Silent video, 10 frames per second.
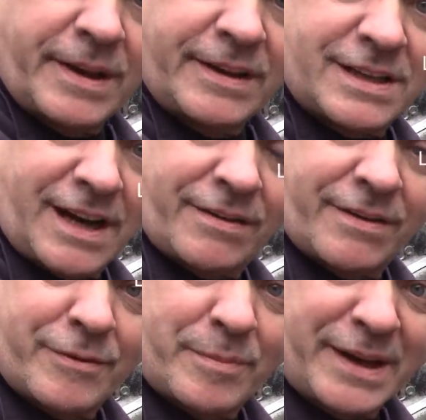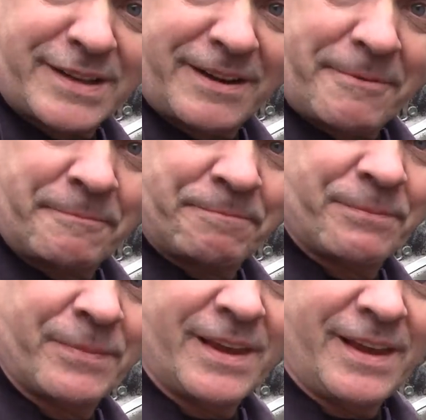this Land Rover better.
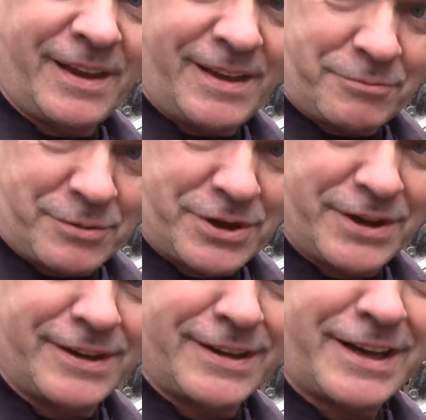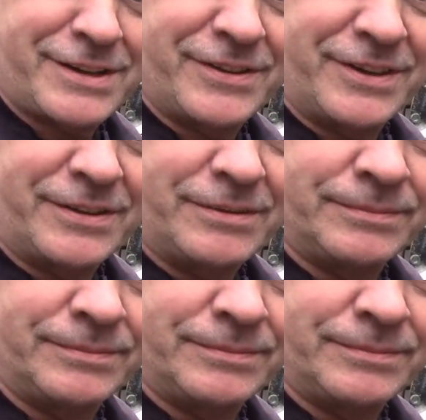We'll see you in the next video.